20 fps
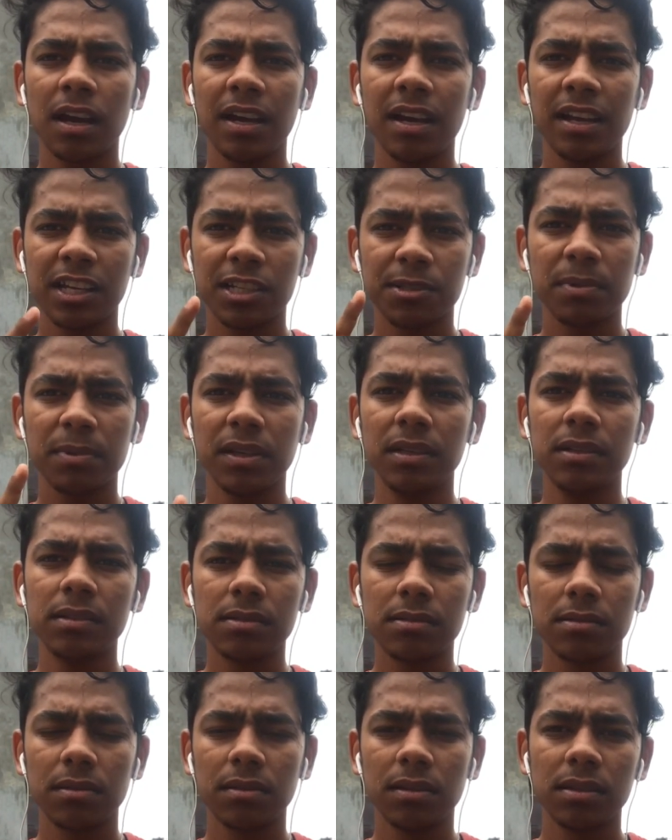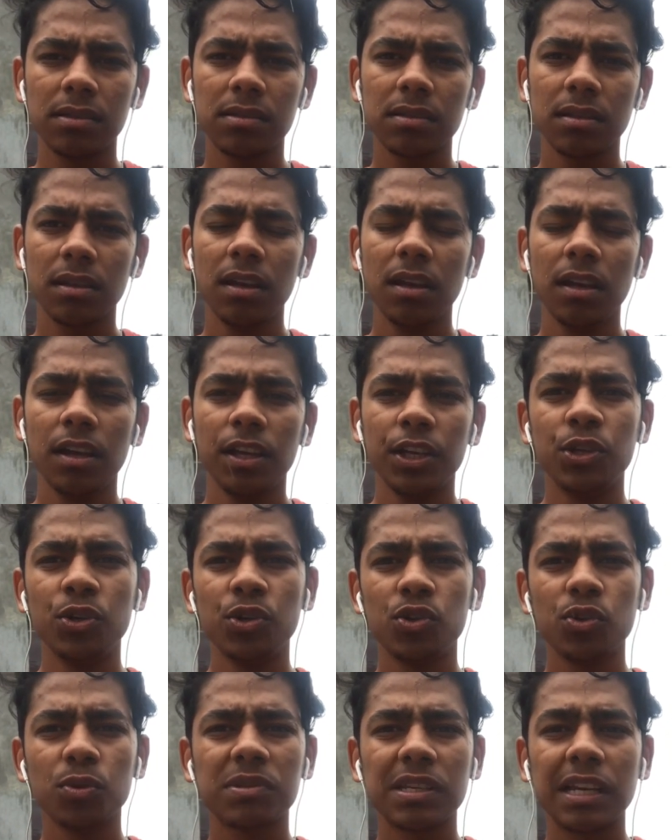I experienced this.
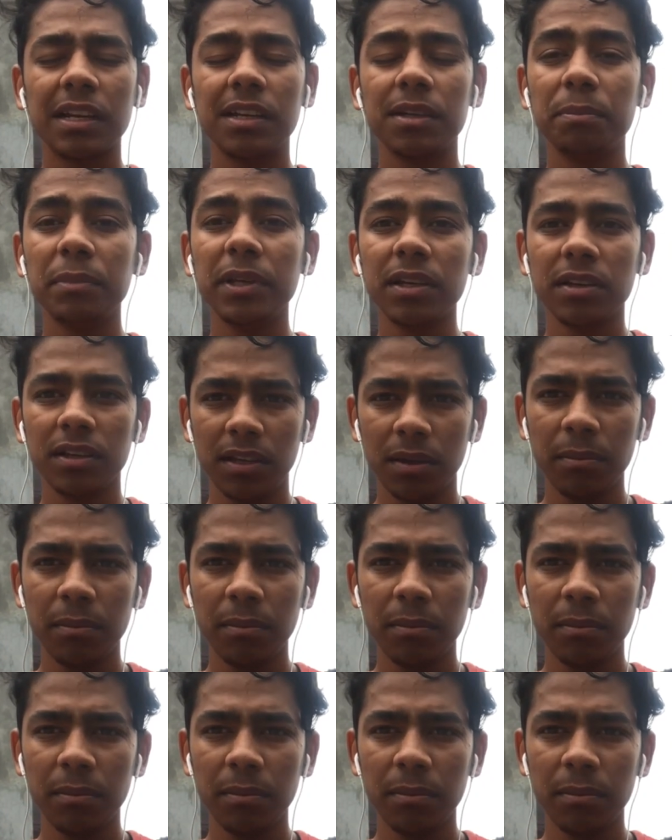YouTube sent me an